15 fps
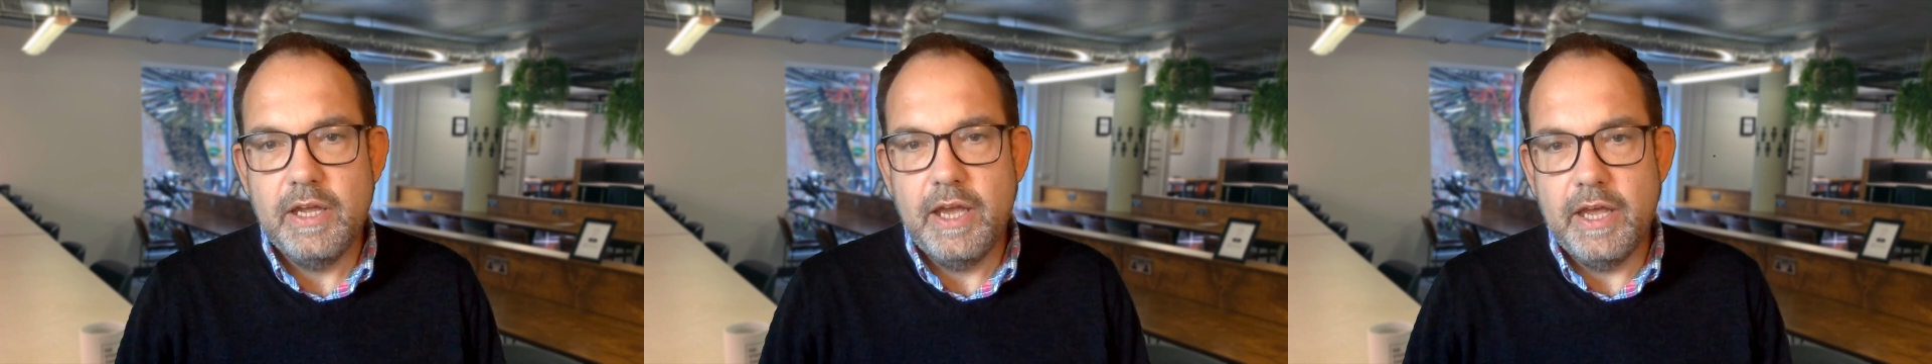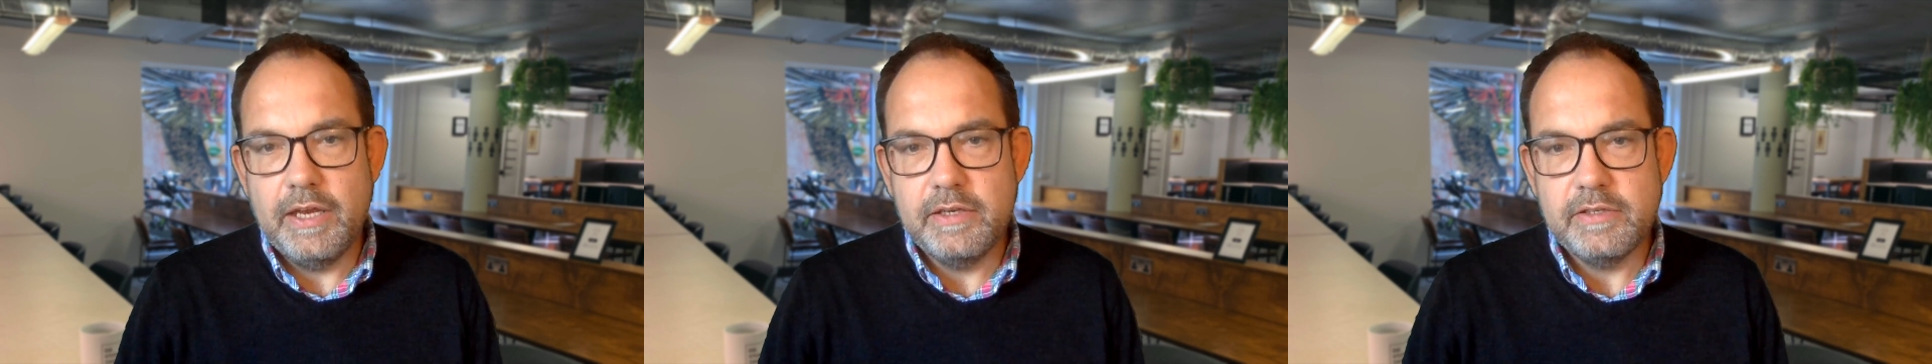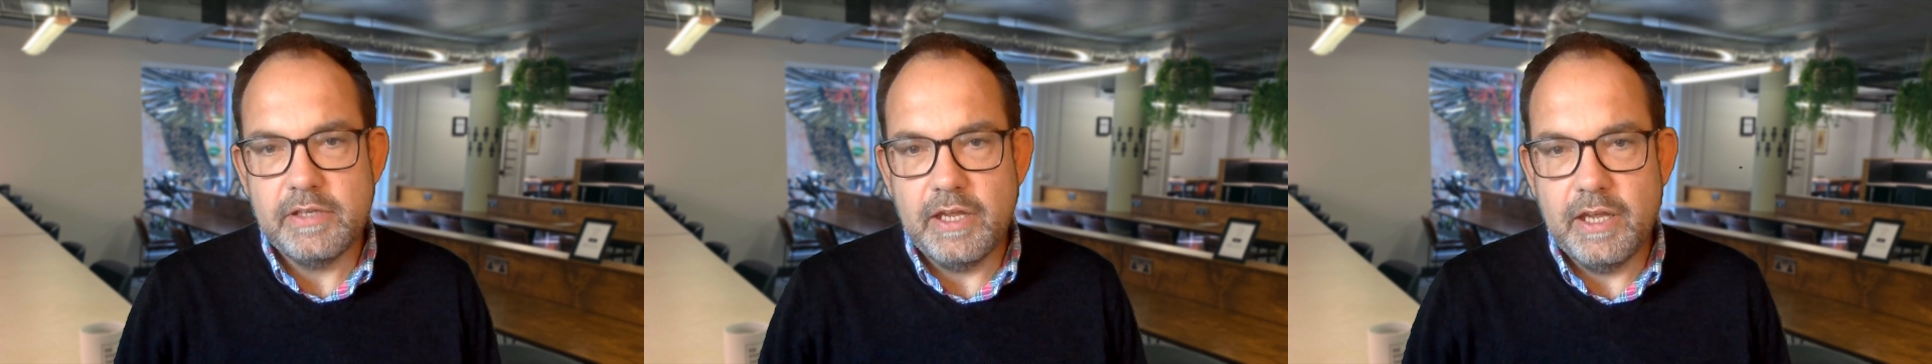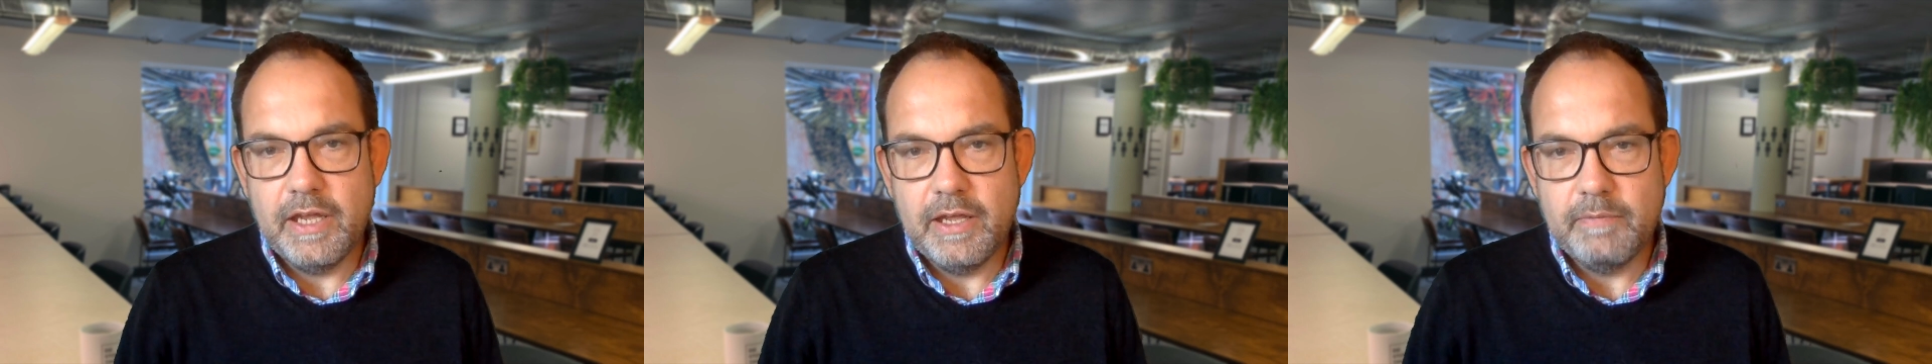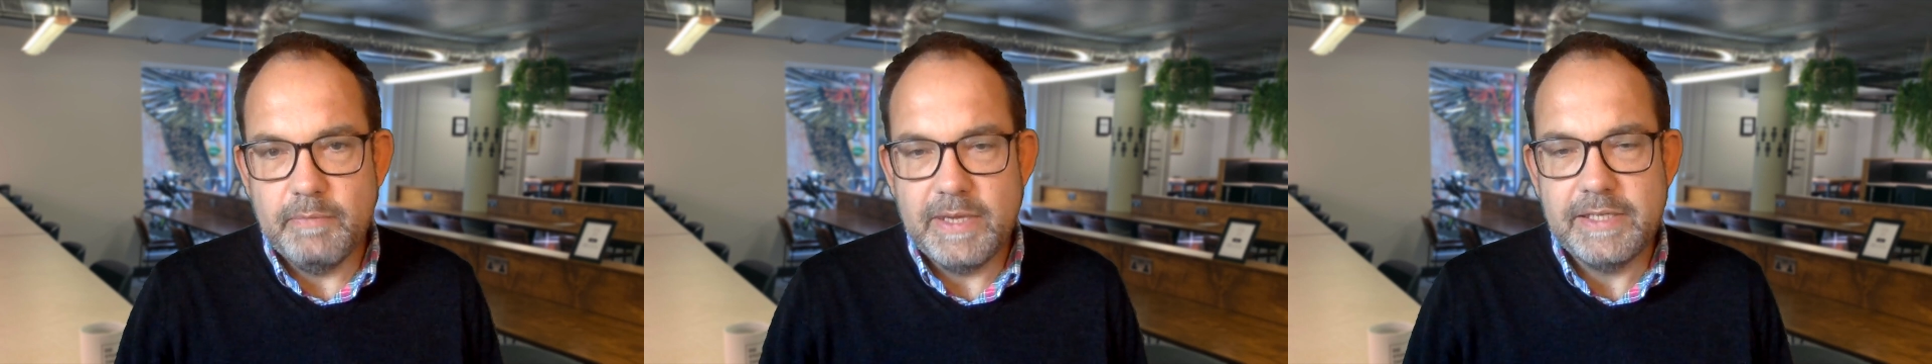and
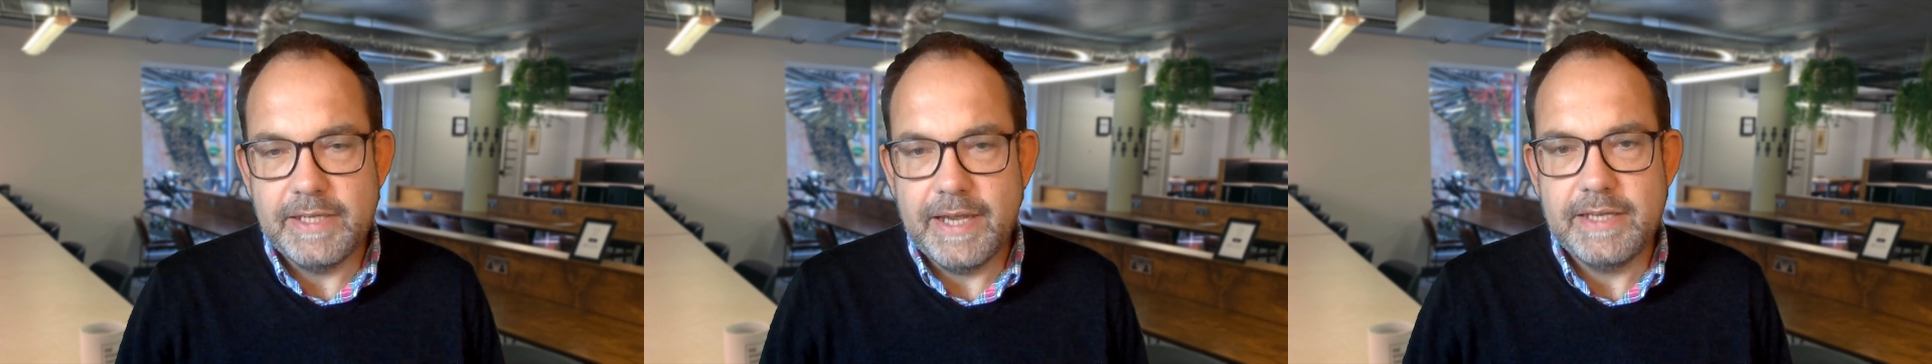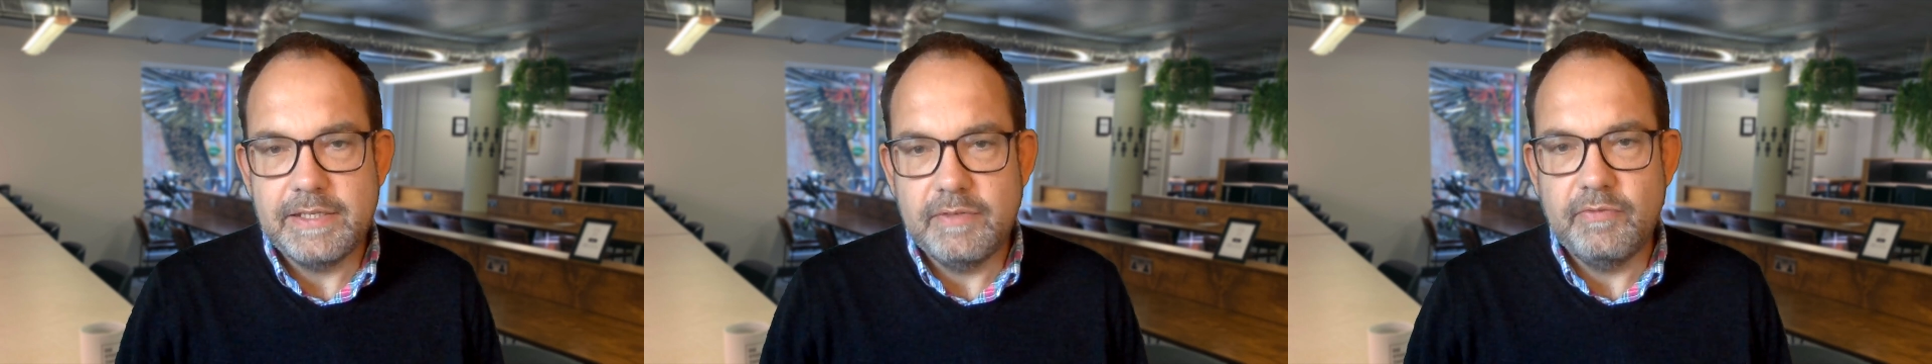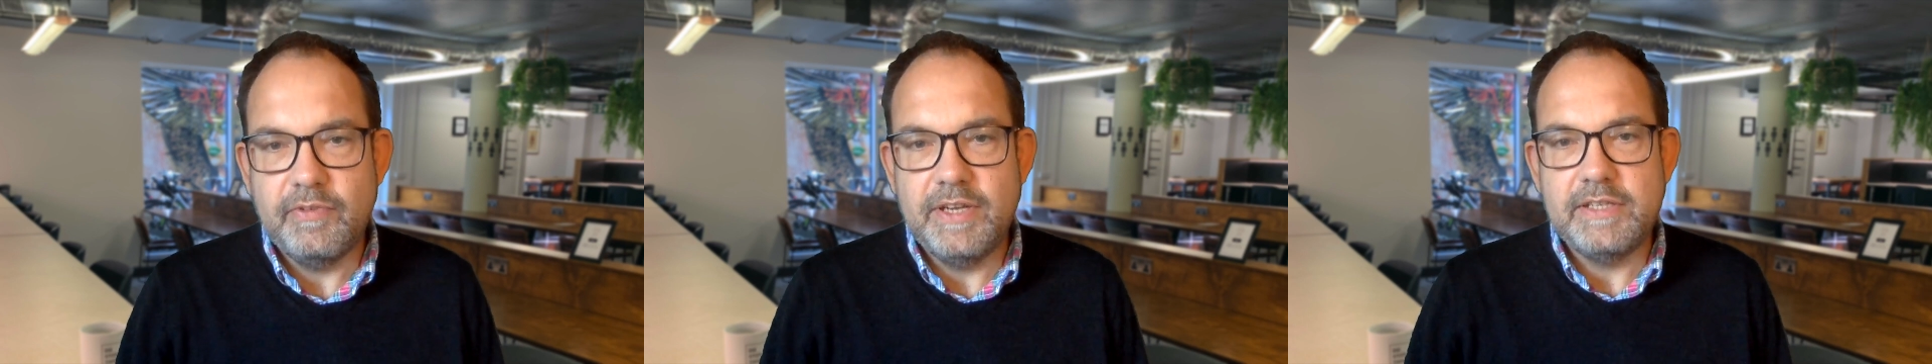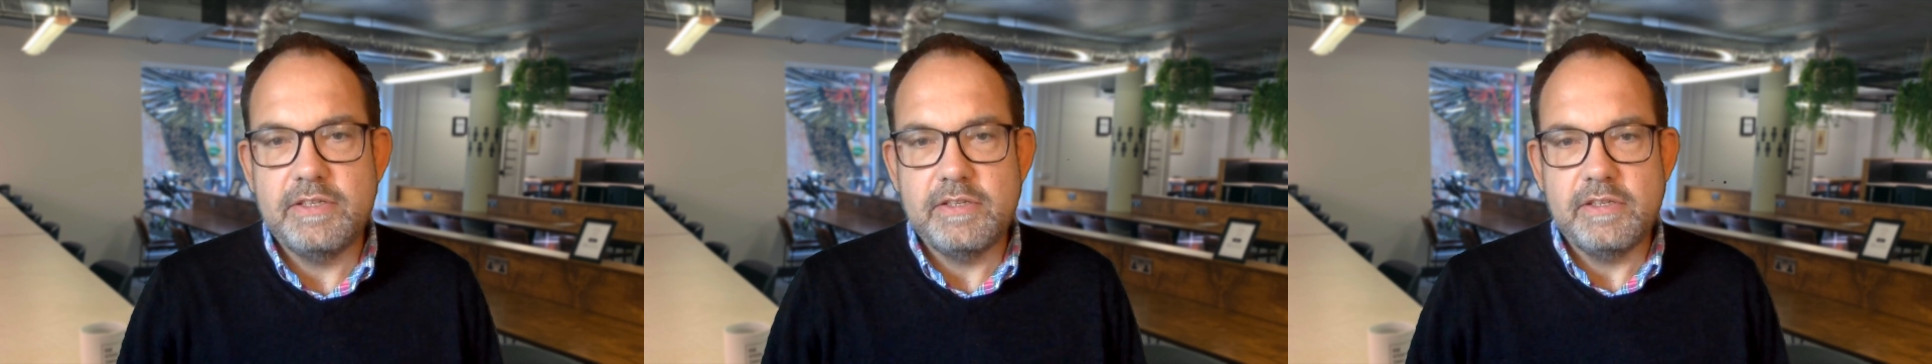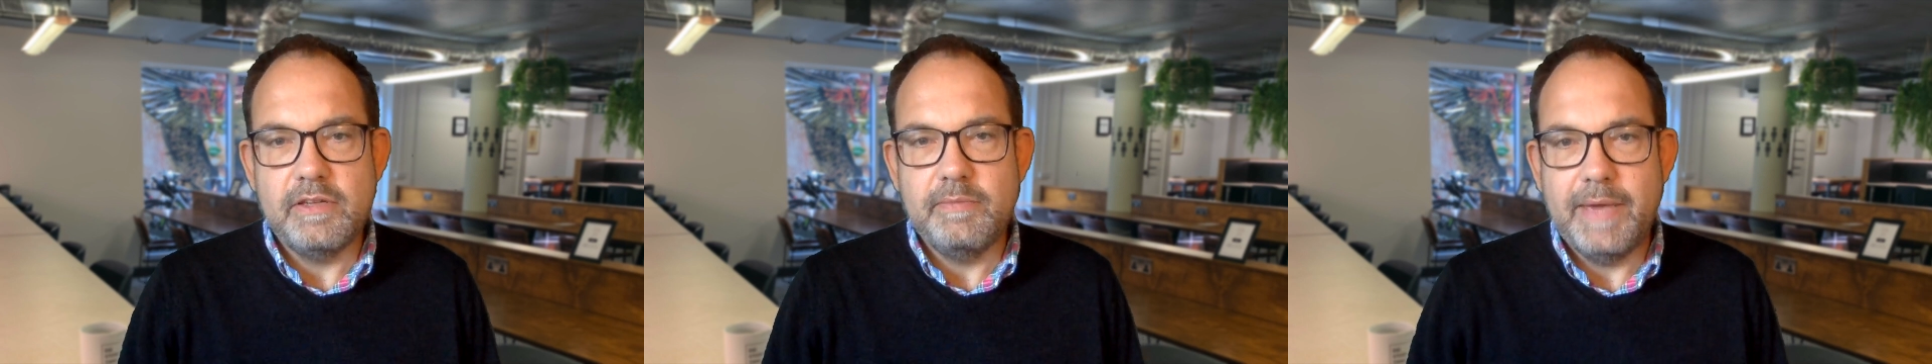mitigating
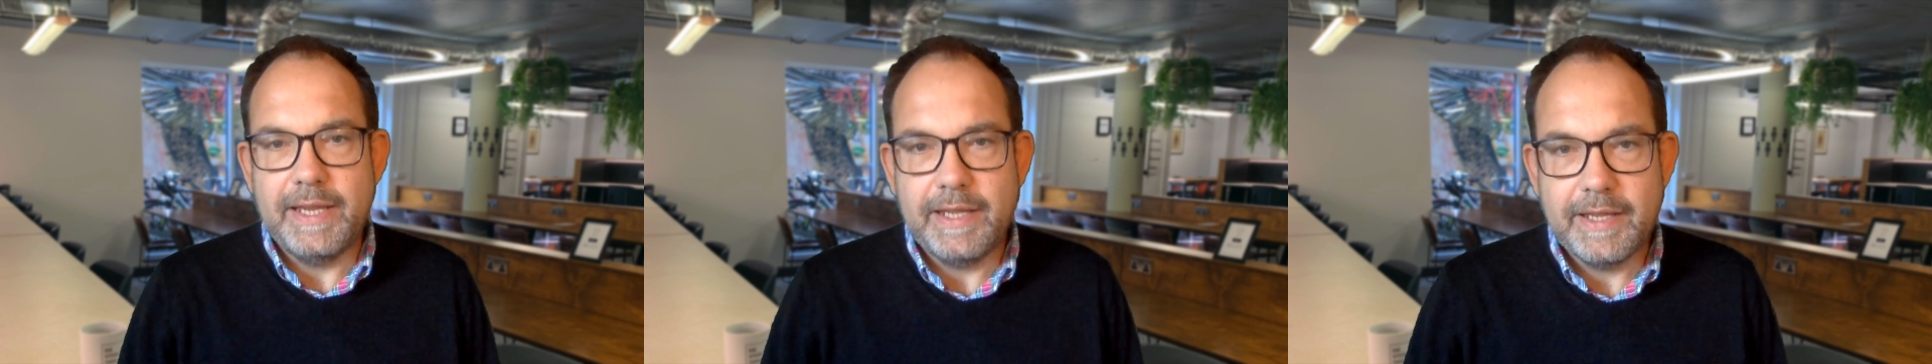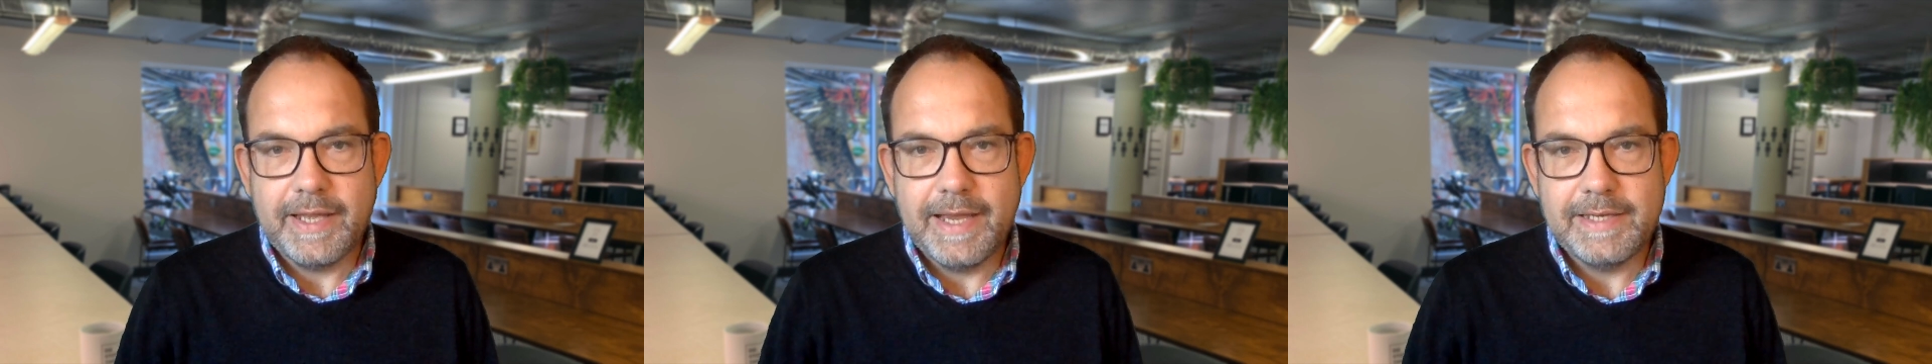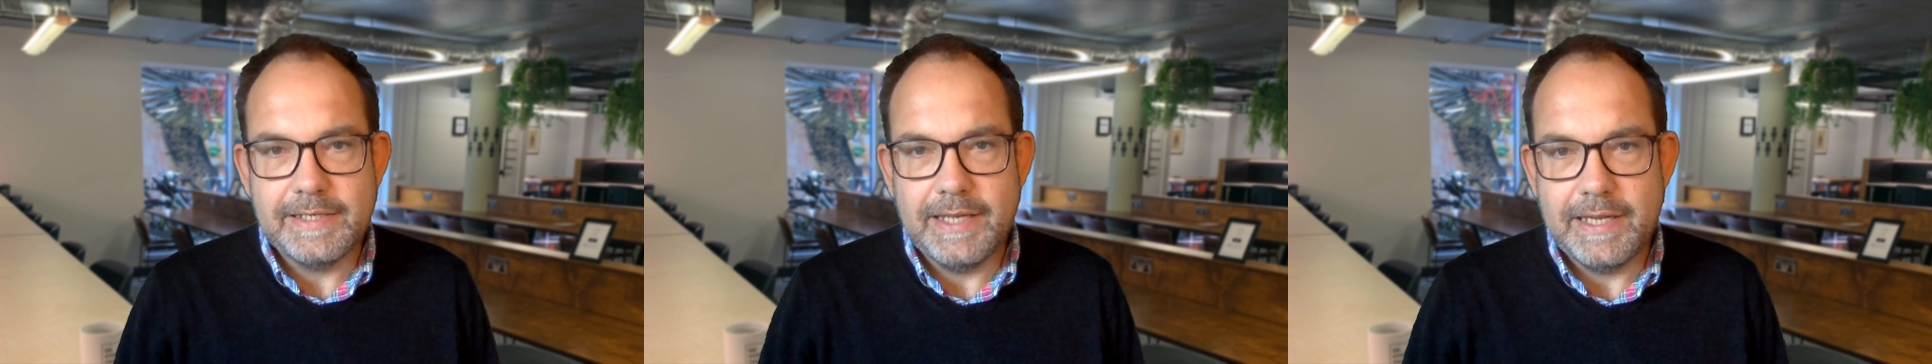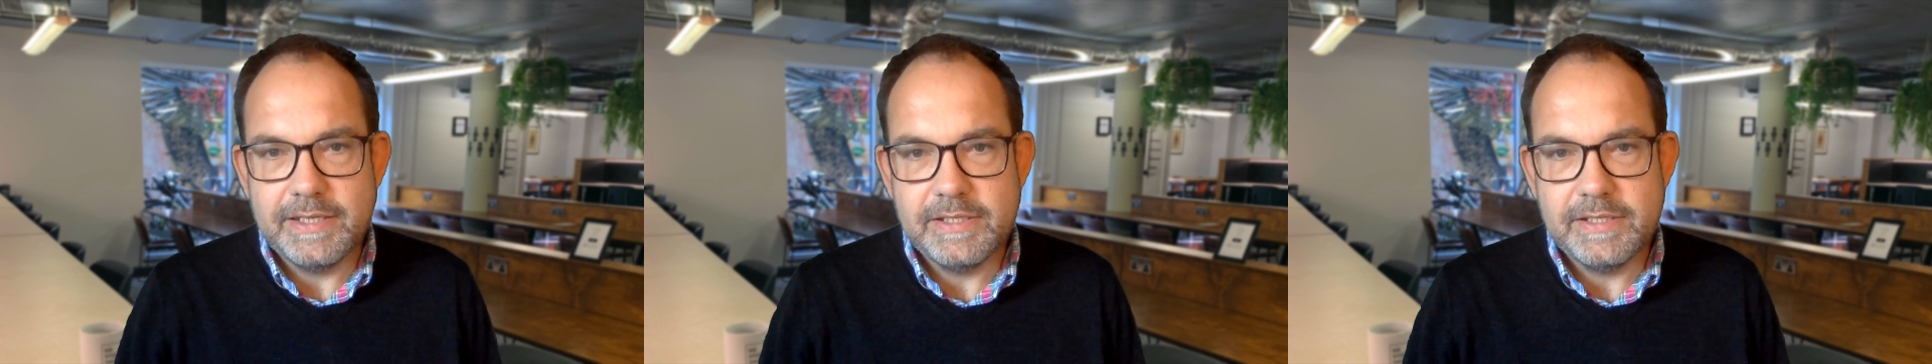features that make a case less